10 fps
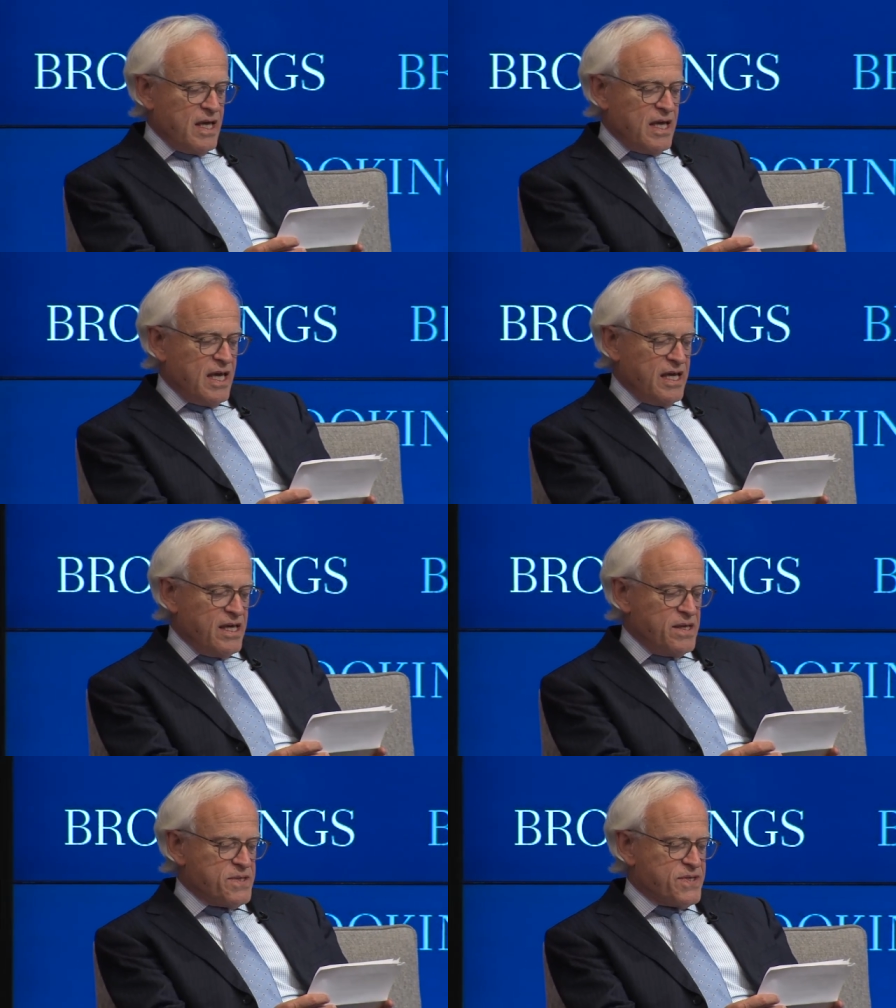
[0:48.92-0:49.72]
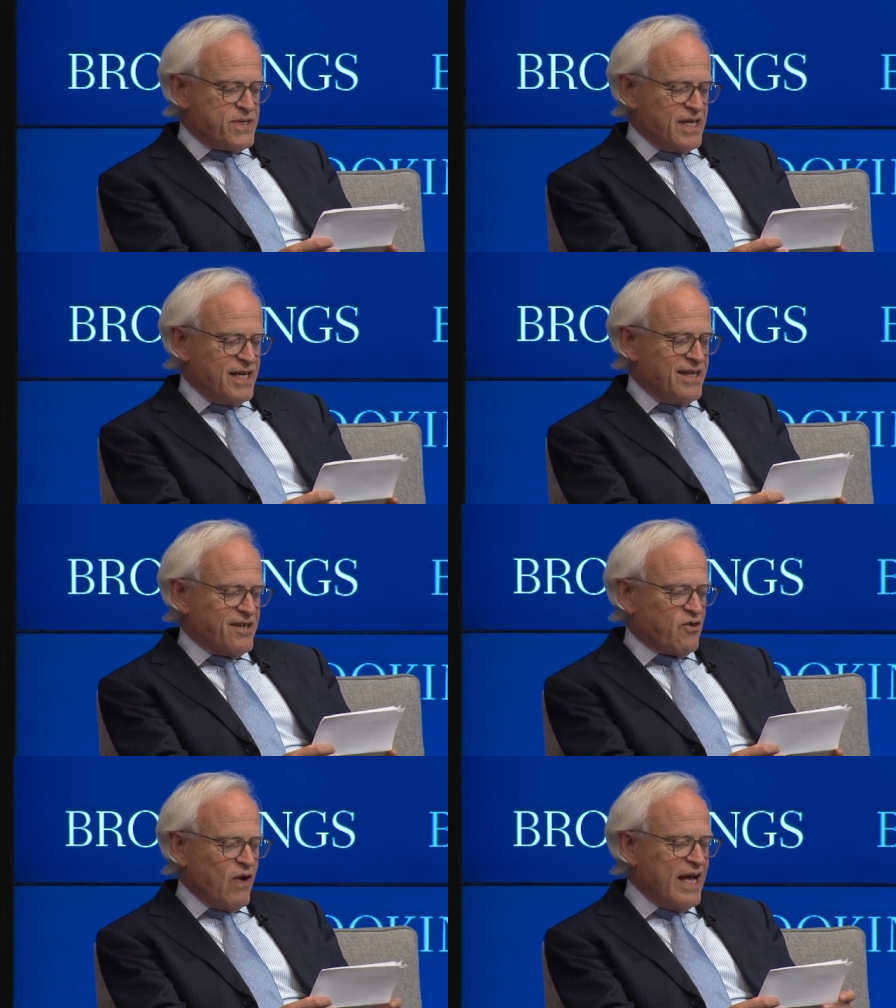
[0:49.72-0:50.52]
he is uh, the
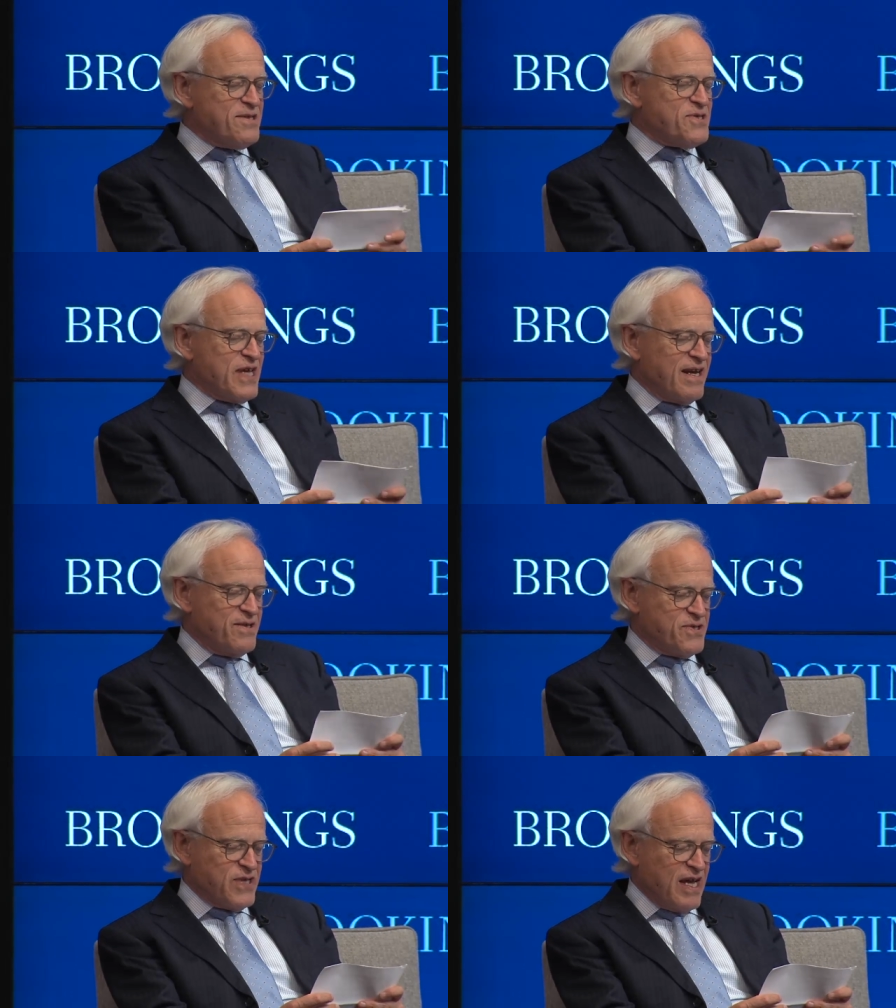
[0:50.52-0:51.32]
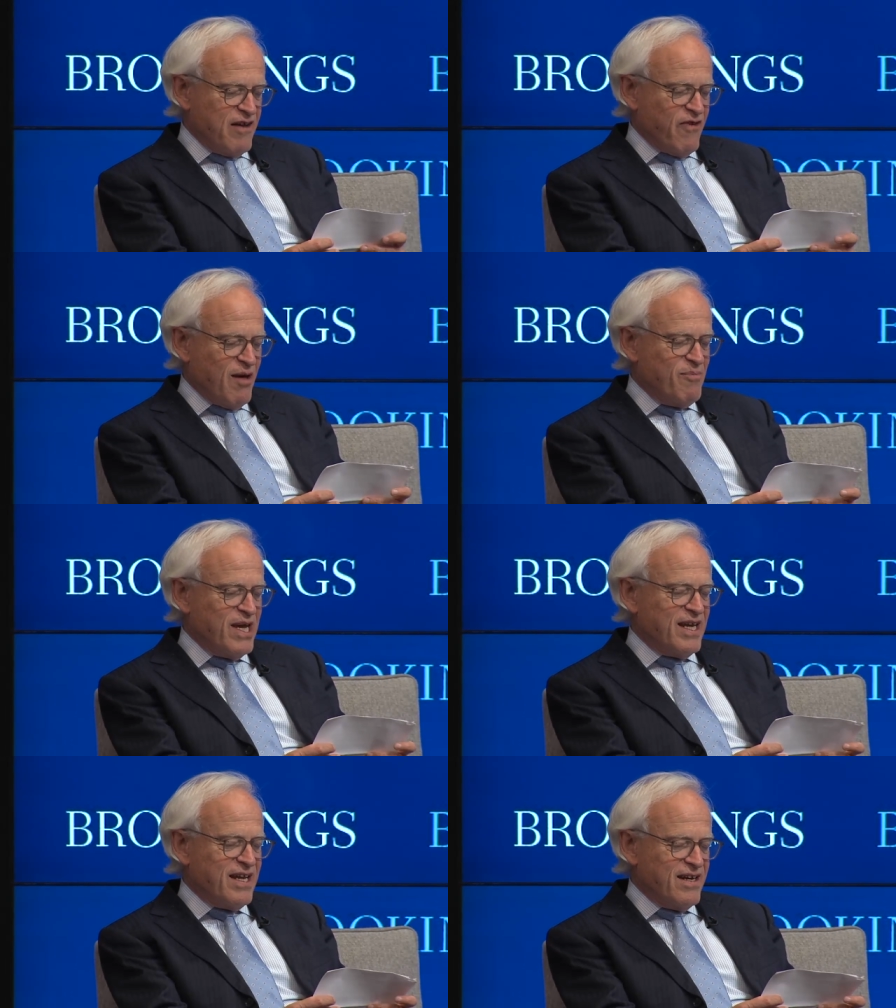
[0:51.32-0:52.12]
grandson and son of
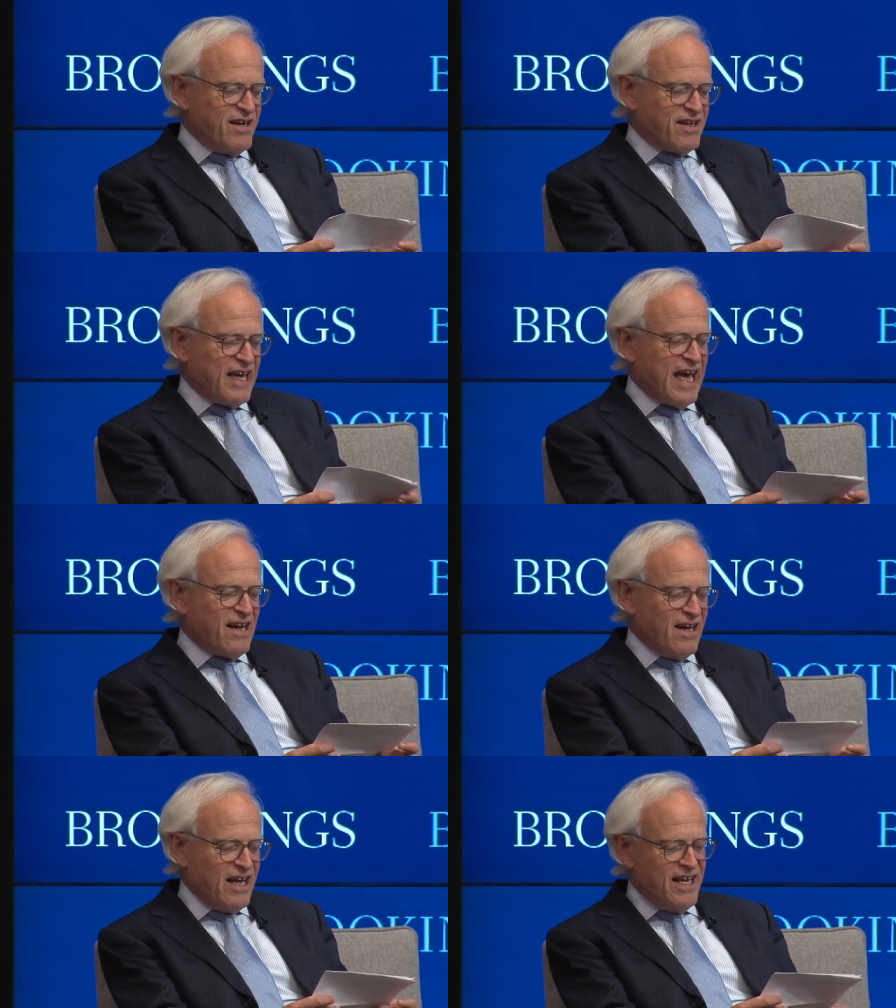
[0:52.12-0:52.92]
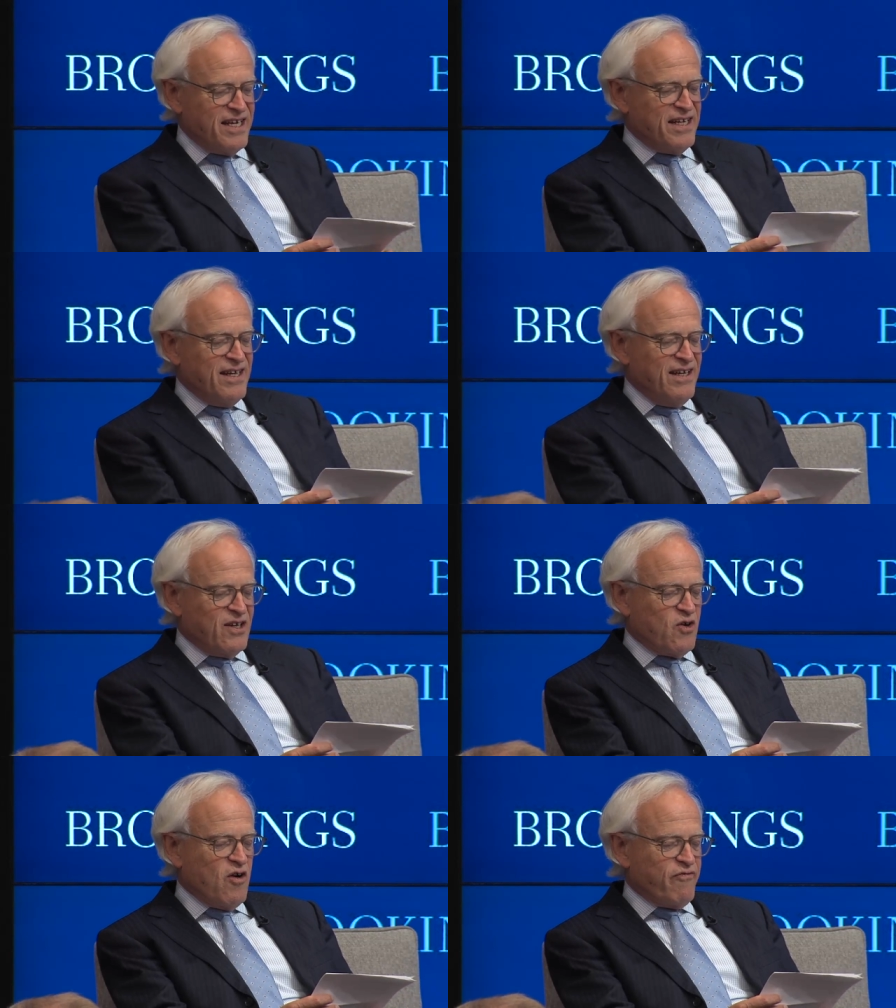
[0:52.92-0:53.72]
Armenian and Catalan
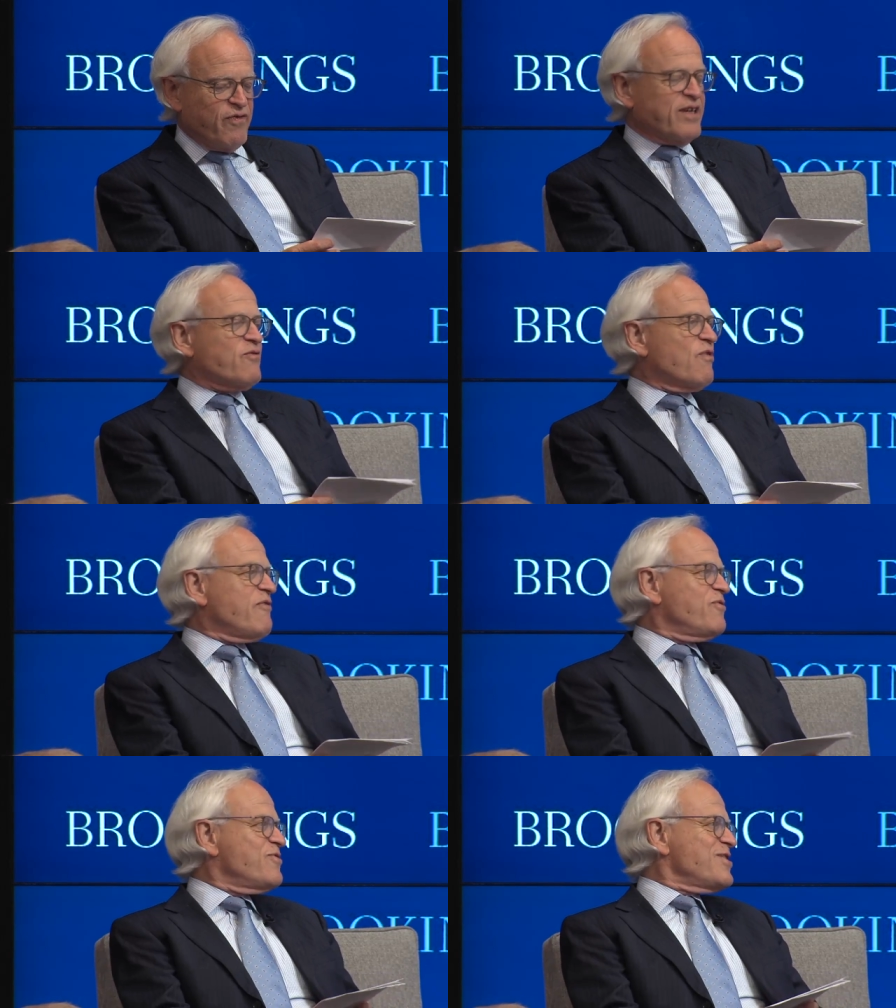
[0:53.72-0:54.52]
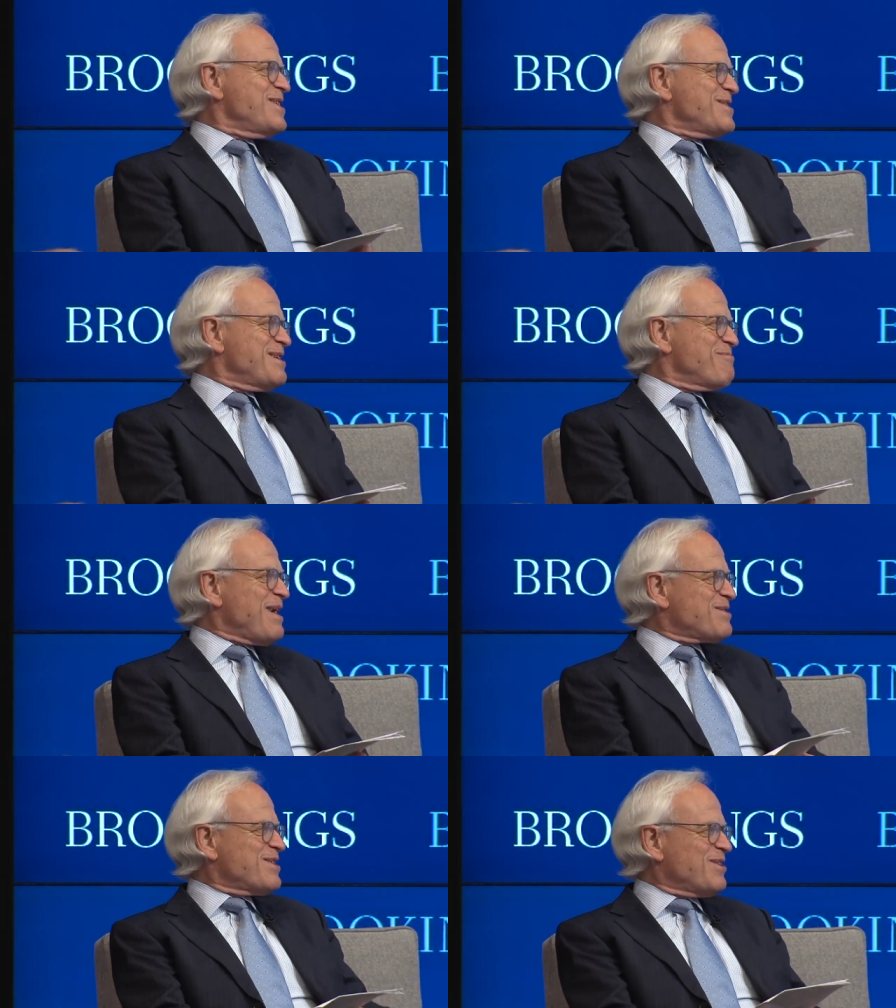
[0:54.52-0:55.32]
conflict refugees in
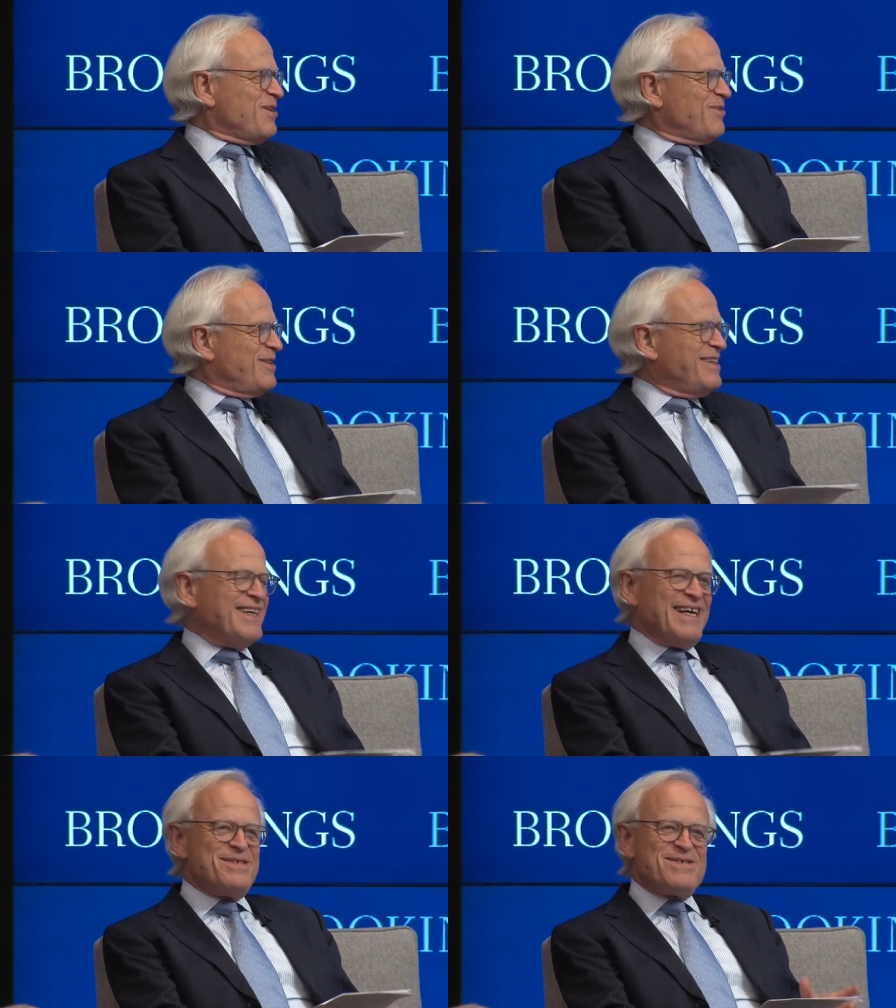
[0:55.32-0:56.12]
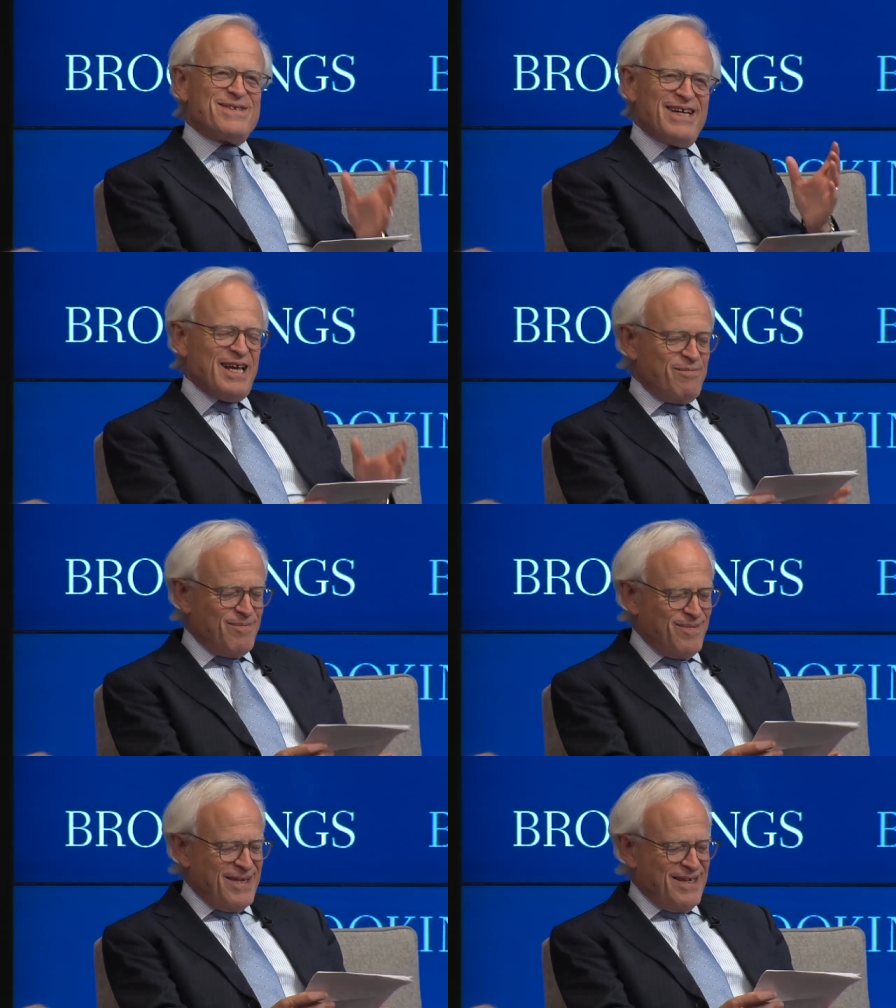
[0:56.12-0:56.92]
Mexico, hence the name
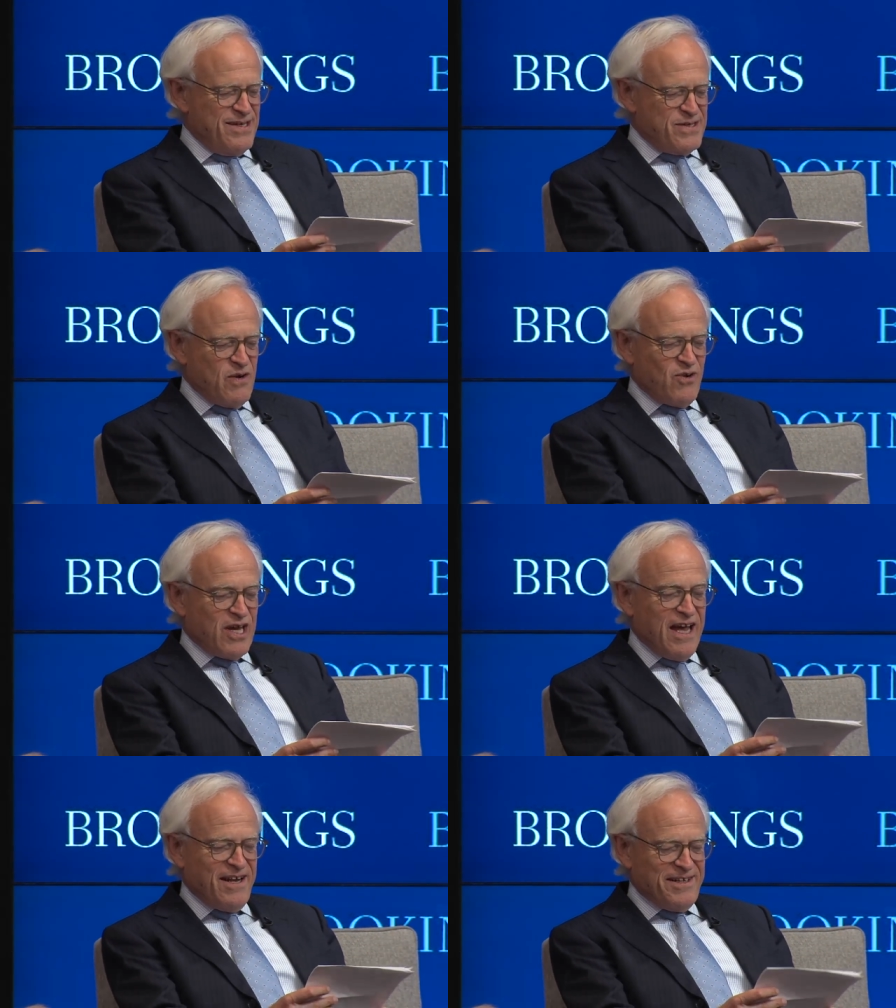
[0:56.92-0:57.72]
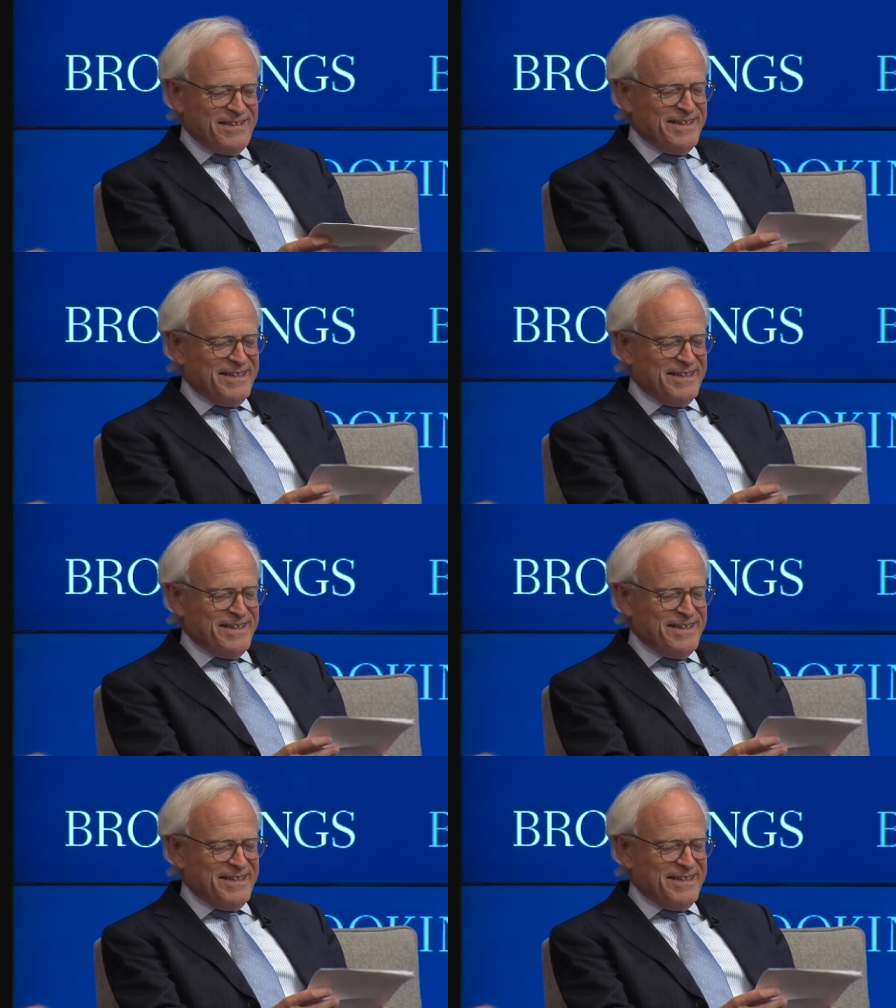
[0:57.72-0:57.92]
Sarukhan